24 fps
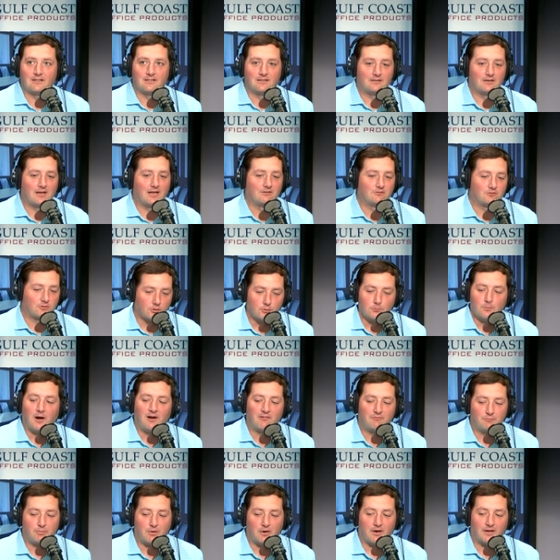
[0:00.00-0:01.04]
And you had two
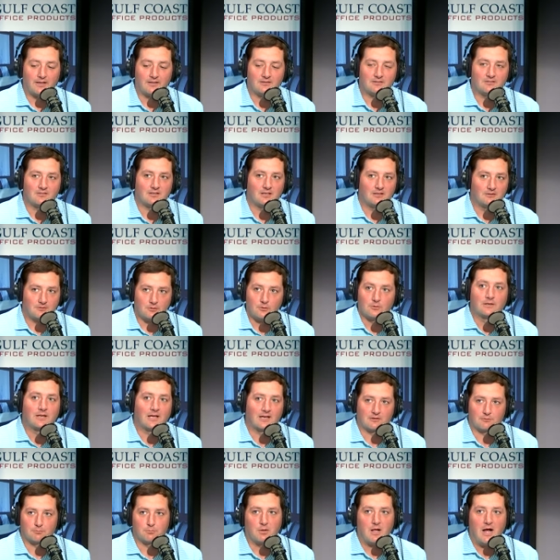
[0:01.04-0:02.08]
muff punts and two
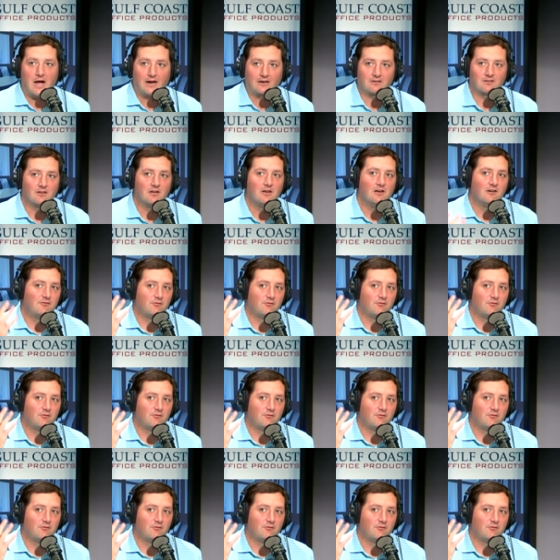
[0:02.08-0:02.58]
kicks blocked.